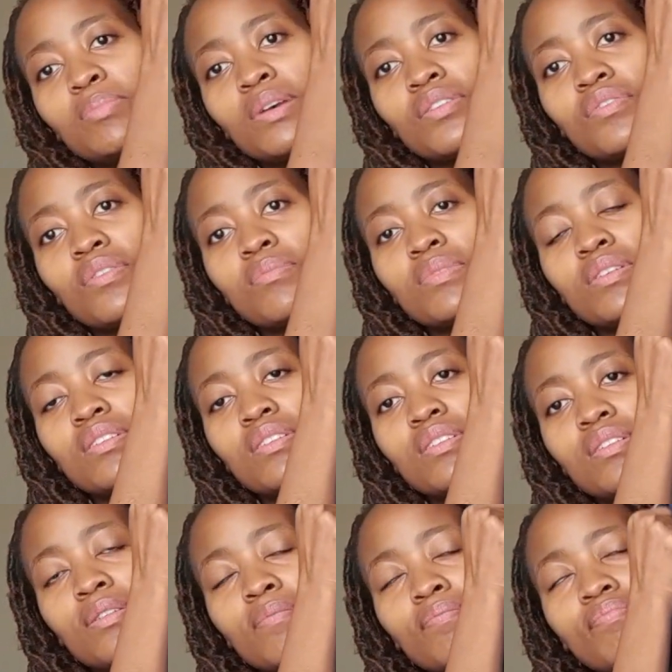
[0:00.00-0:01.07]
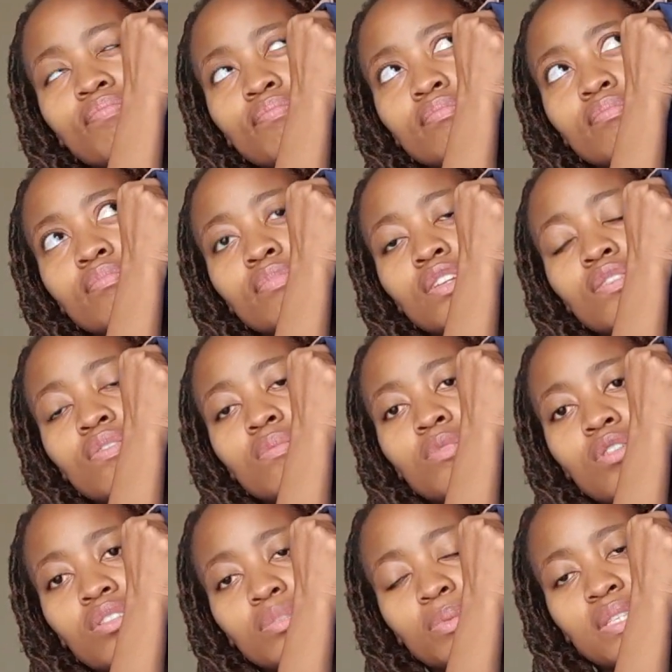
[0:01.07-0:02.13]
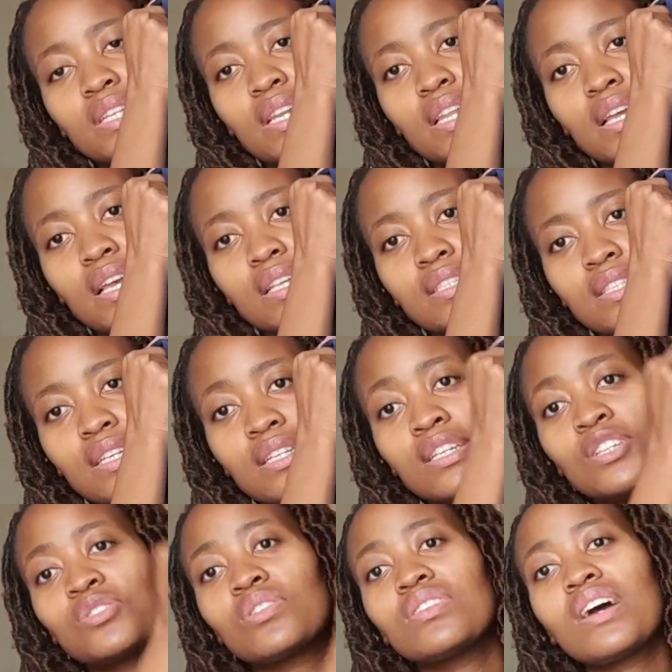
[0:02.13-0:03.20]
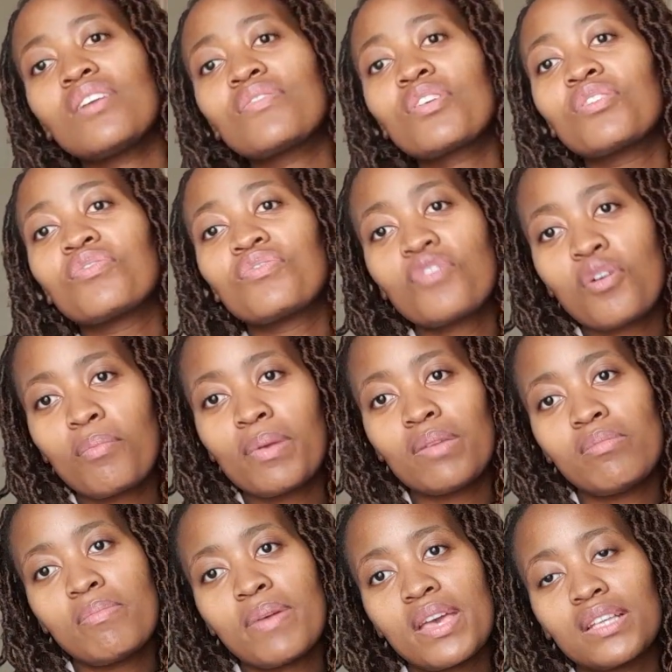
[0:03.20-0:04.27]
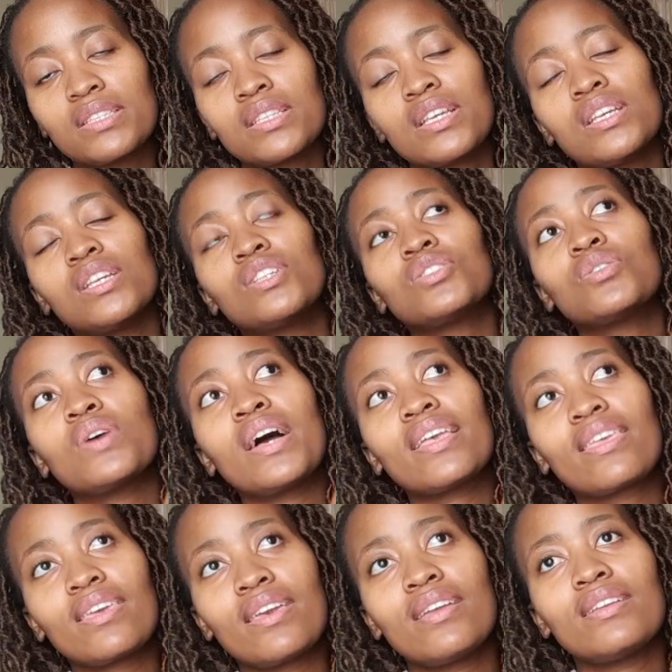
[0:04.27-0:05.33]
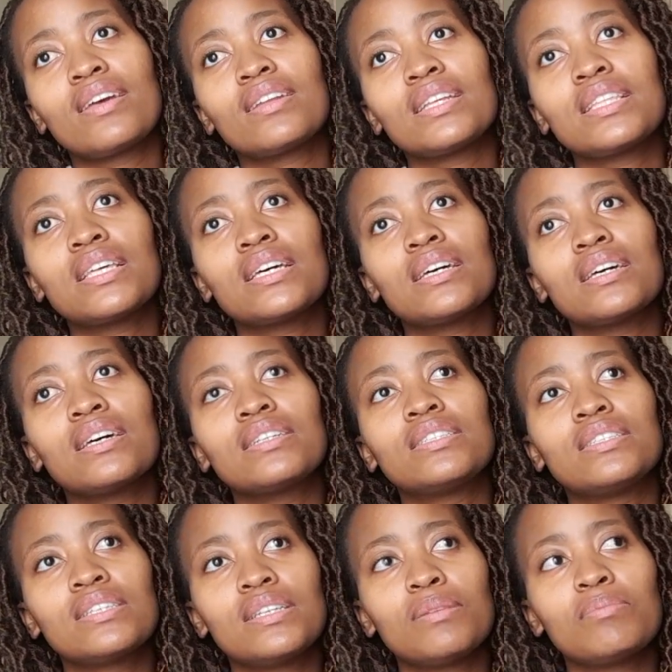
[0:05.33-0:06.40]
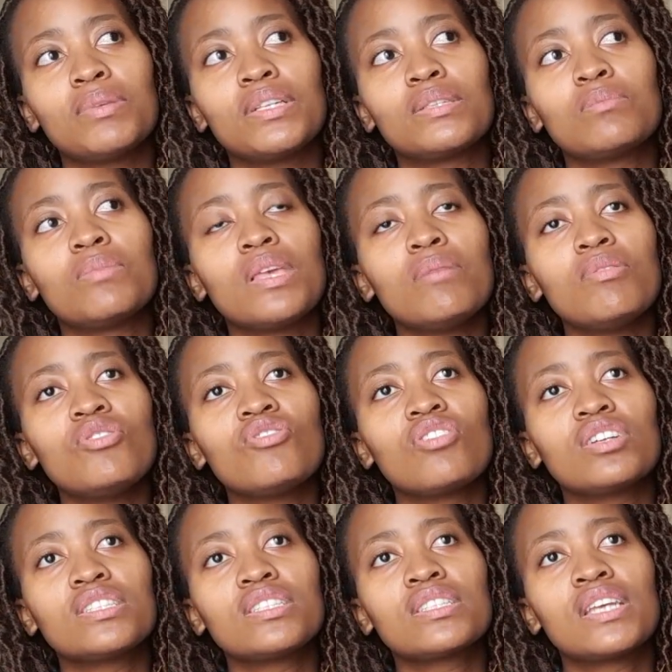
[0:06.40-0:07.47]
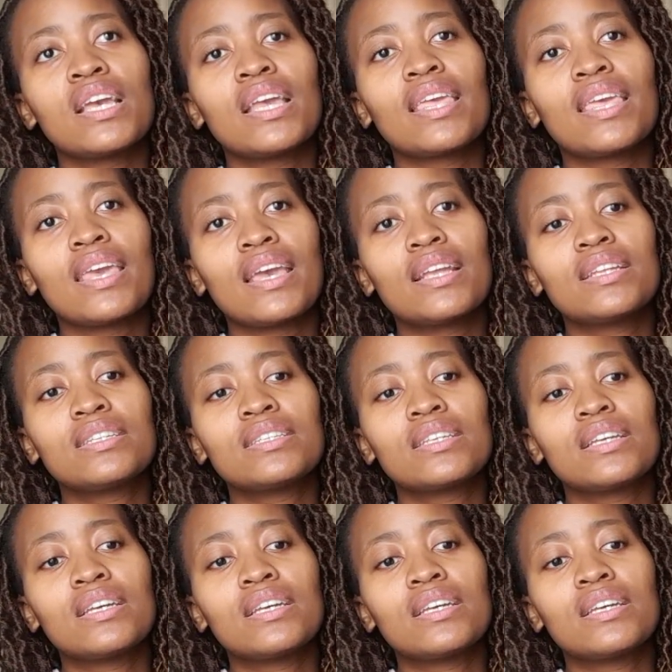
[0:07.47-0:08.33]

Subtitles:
bag from the hospital, like I said. So now I've got four baby bags. So again, another tip is maybe not get